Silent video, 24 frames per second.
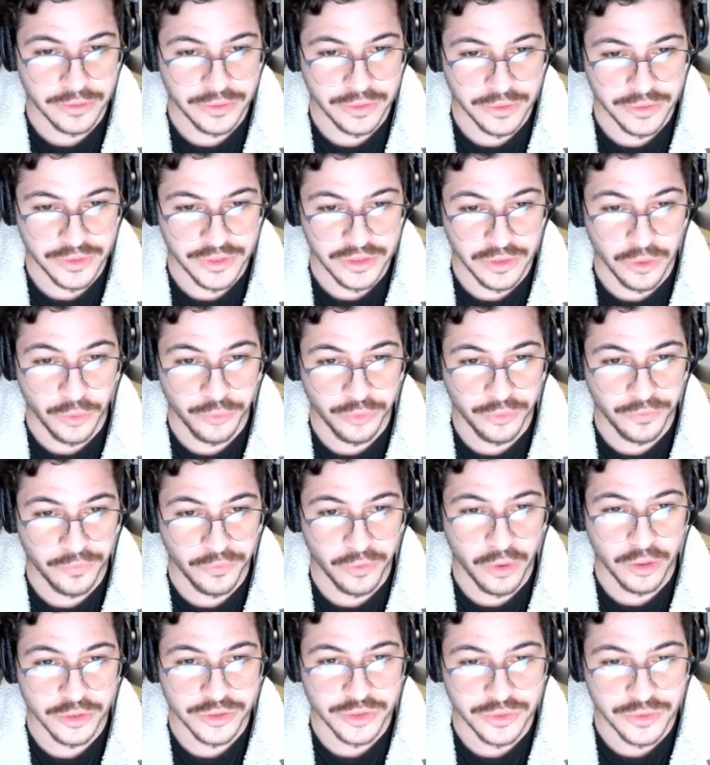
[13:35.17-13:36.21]
just in order
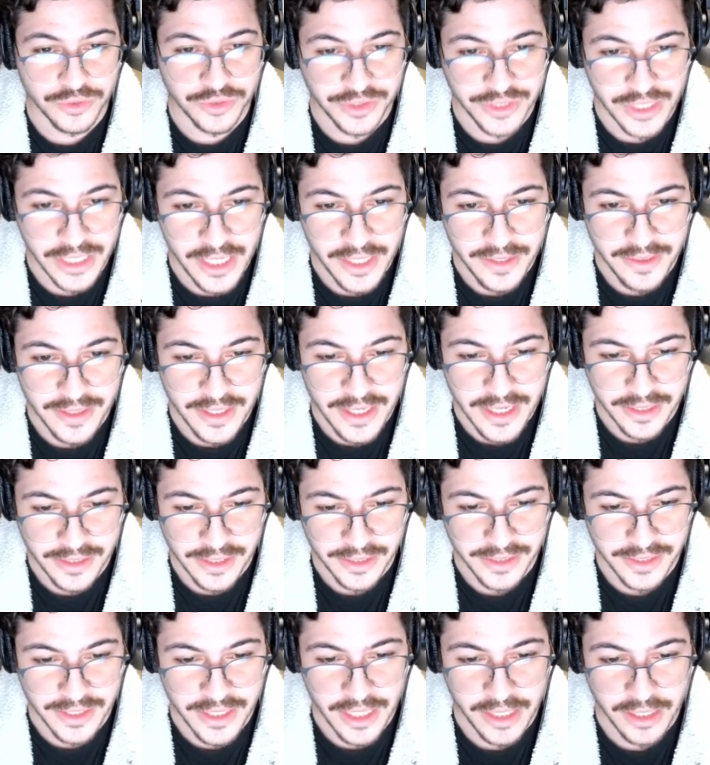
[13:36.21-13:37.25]
for us to see
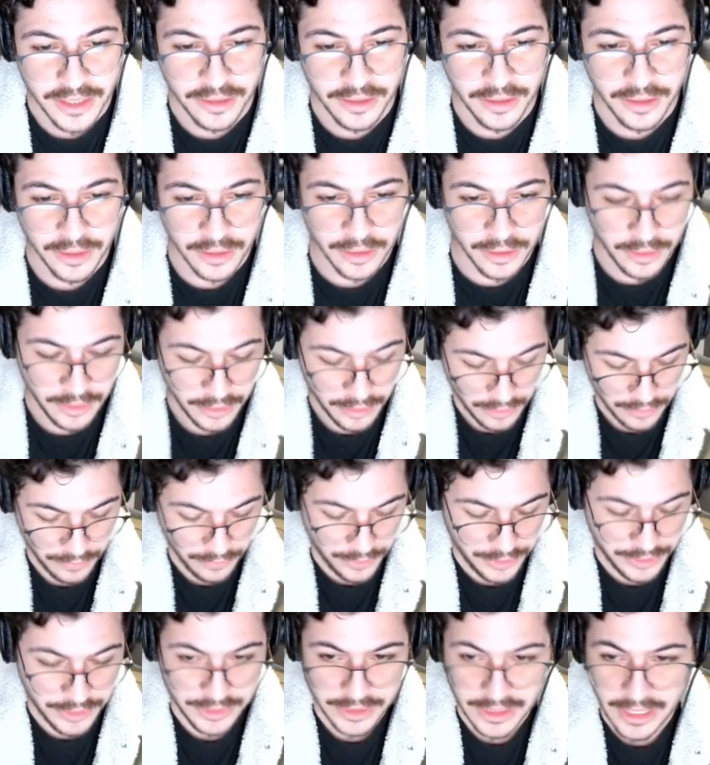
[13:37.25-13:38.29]
this scene,
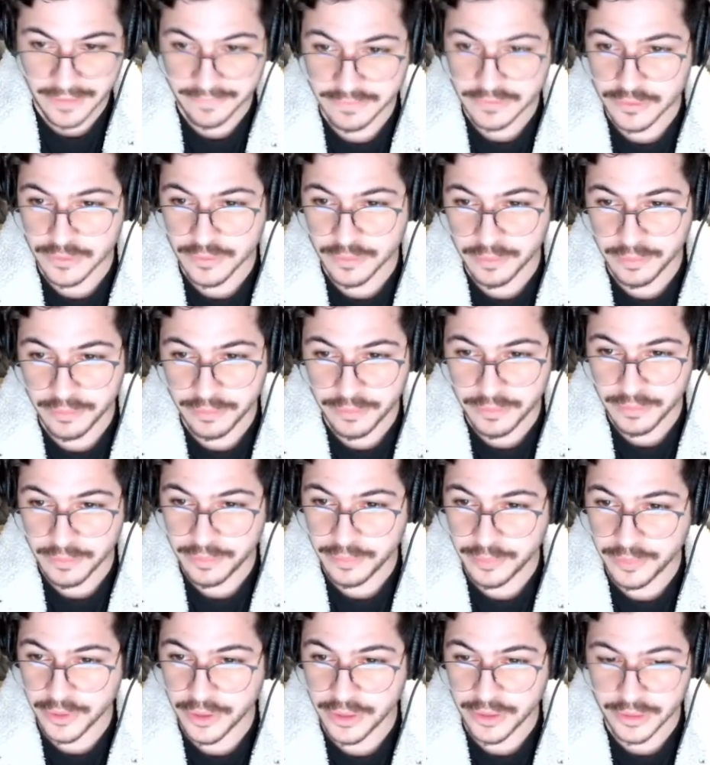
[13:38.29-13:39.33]
we just have to
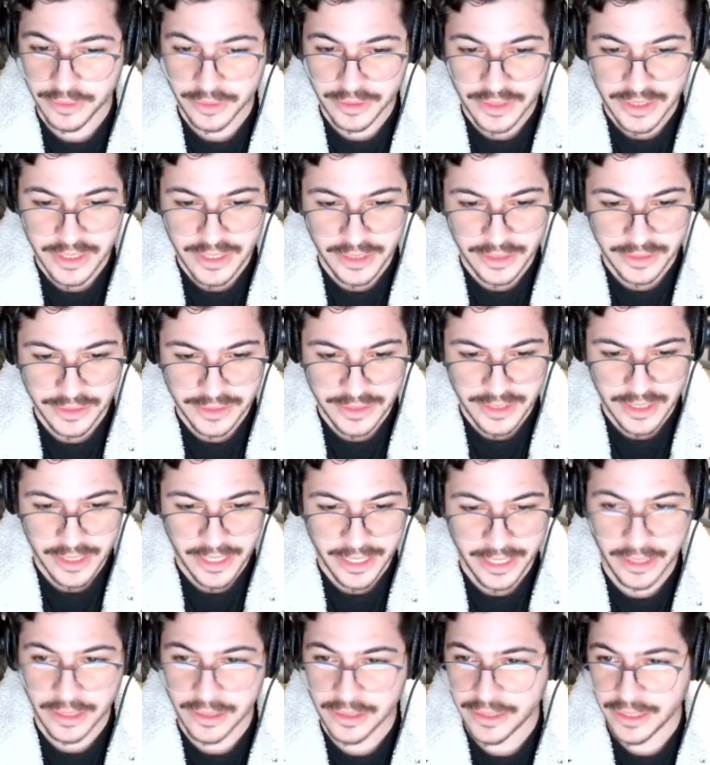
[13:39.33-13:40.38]
put
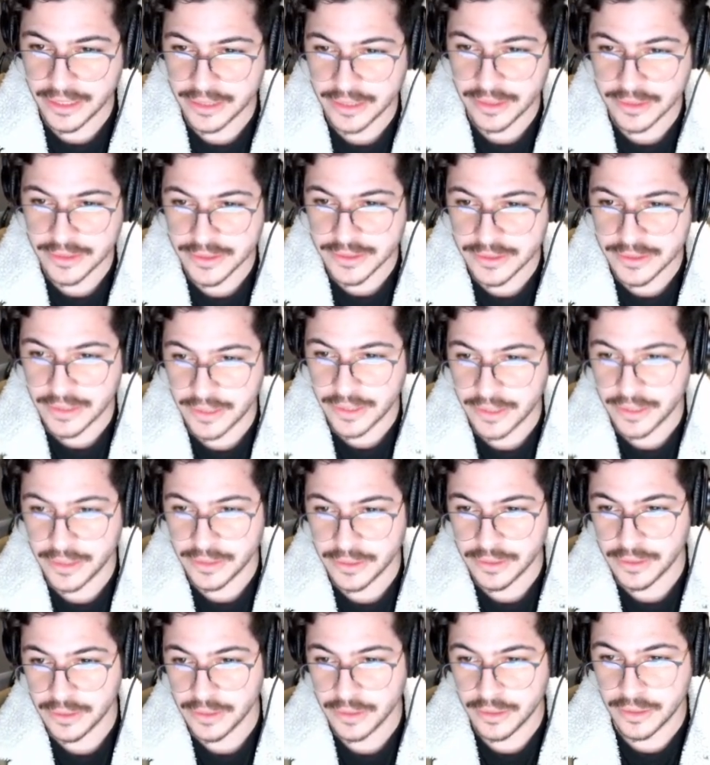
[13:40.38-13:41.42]
DCL and then
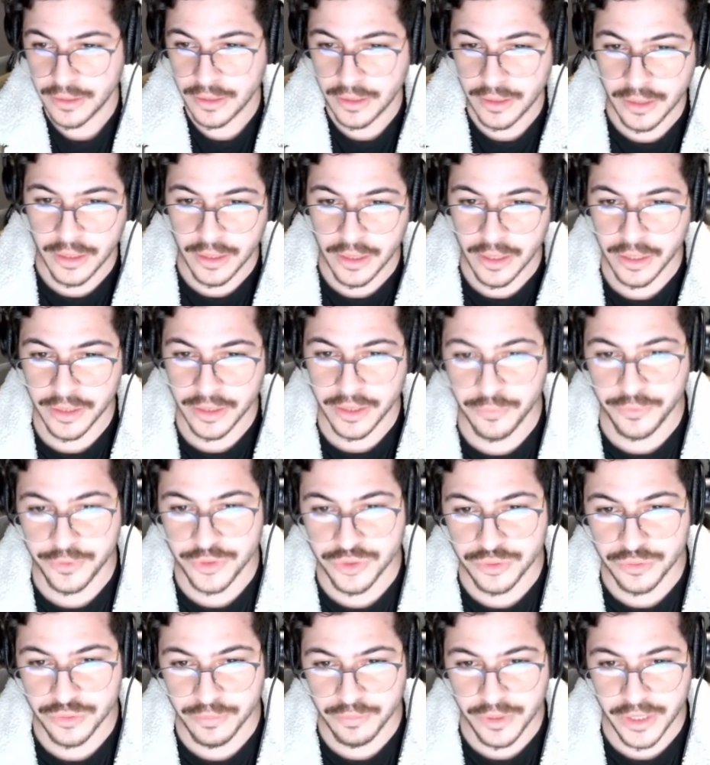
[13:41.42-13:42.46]
start, and then we
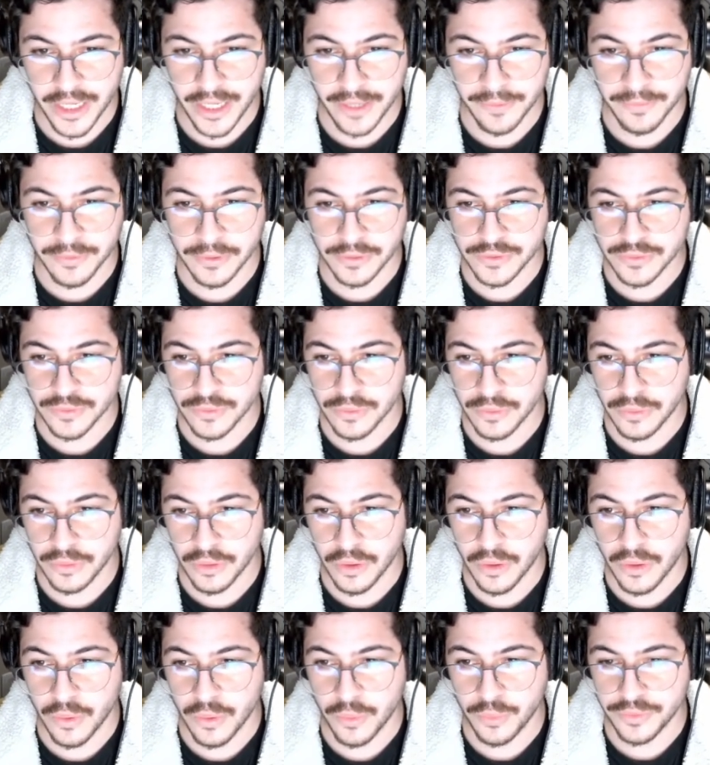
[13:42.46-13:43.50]
should be able to
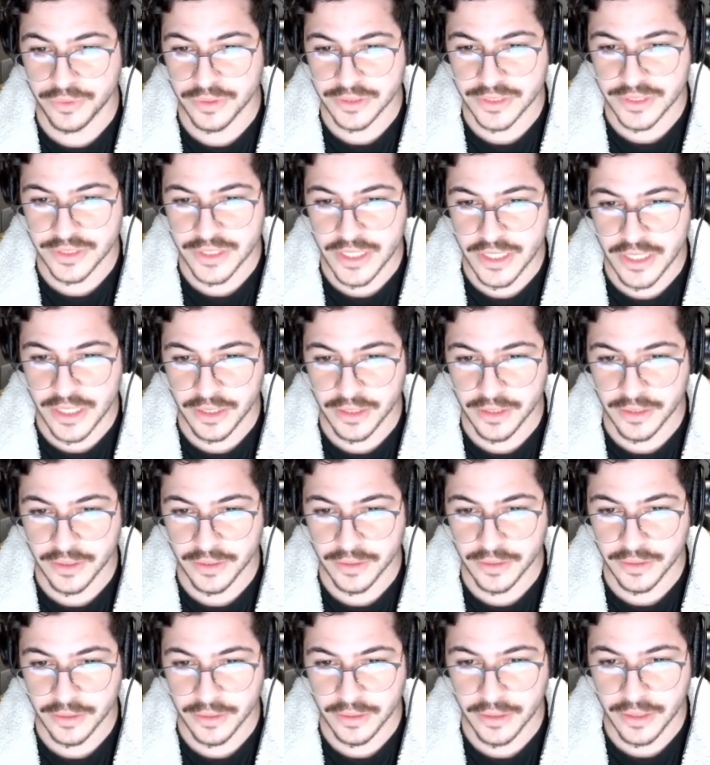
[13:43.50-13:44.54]
load the
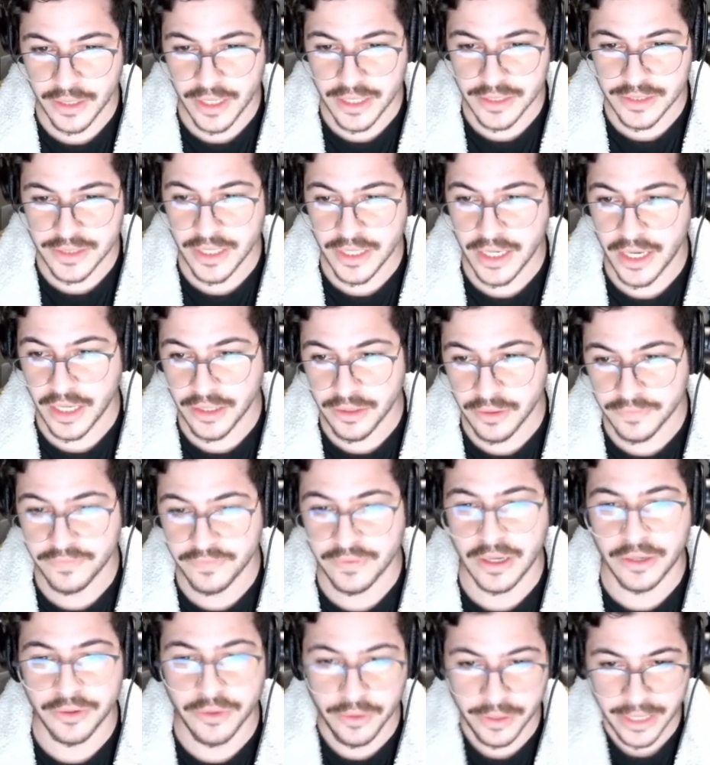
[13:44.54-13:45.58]
scene. SDK not
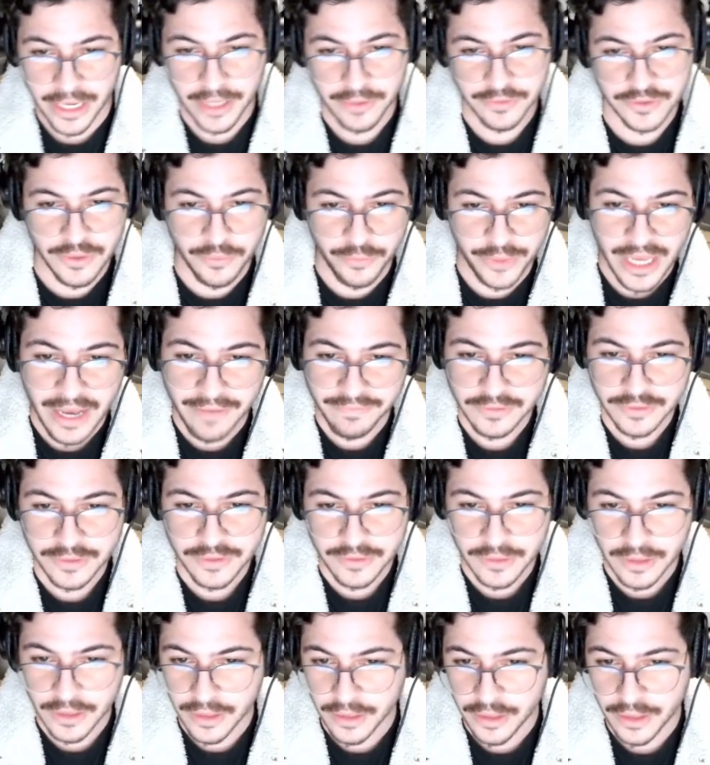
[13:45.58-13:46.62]
found. Okay, so we have to
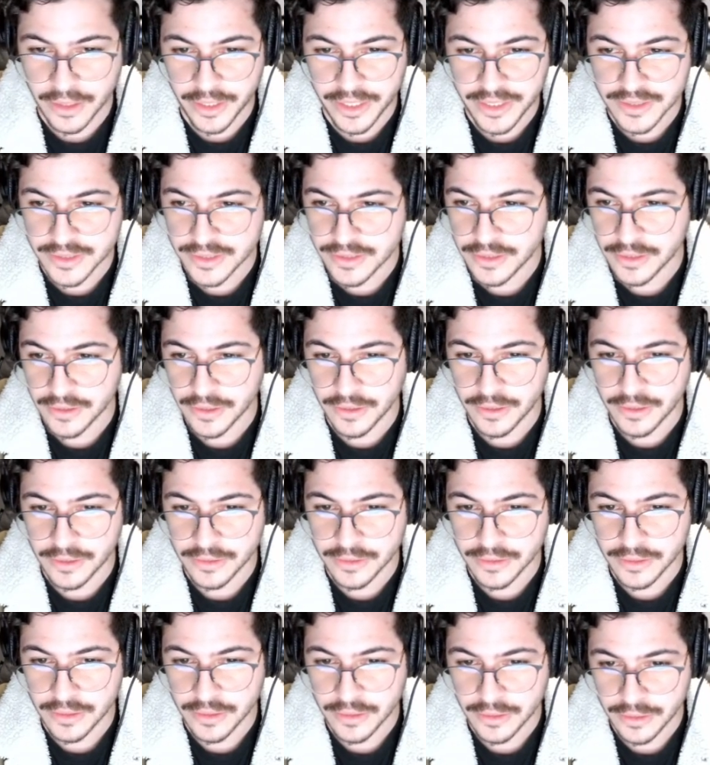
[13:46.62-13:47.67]

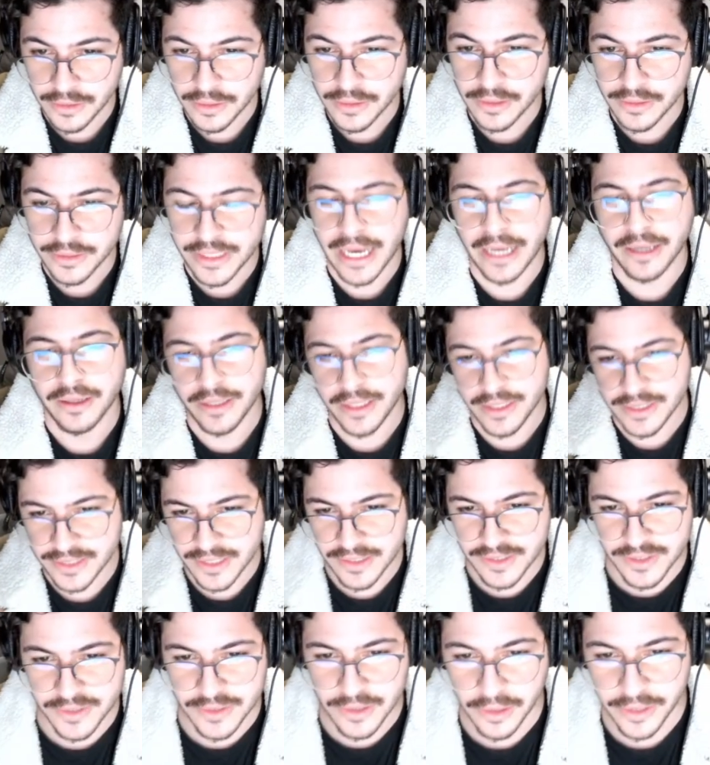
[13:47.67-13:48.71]
install. Yeah, it's
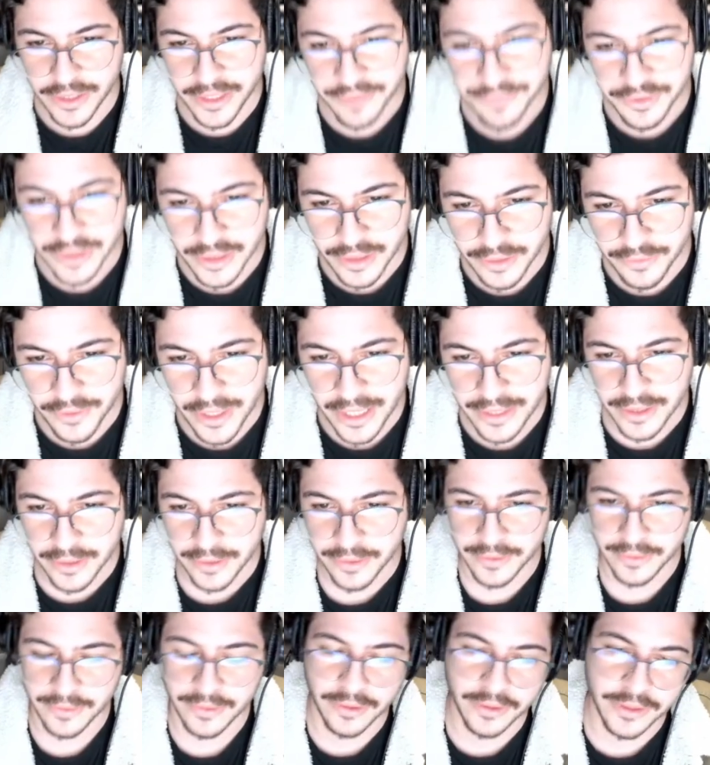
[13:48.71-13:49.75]
installing everything right
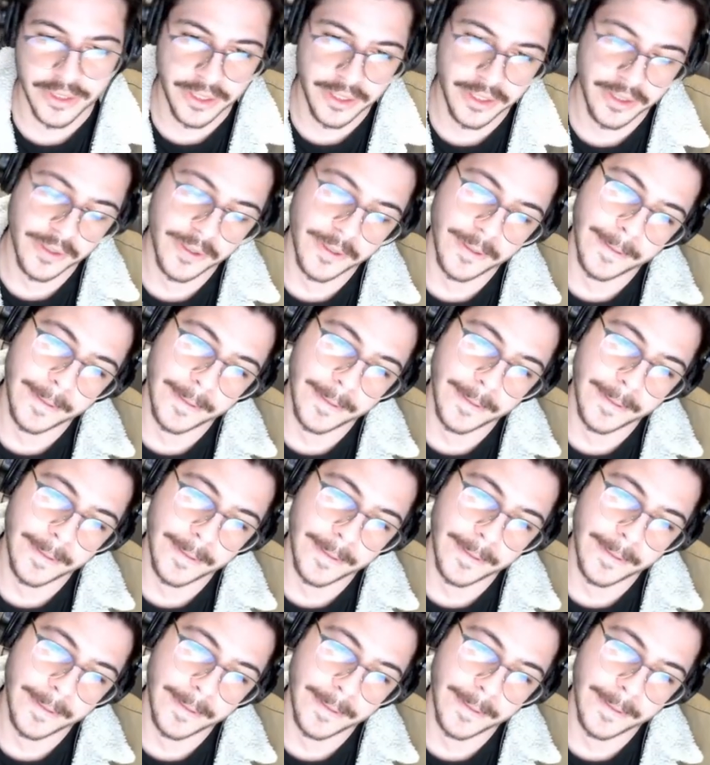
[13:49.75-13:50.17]
there. Okay.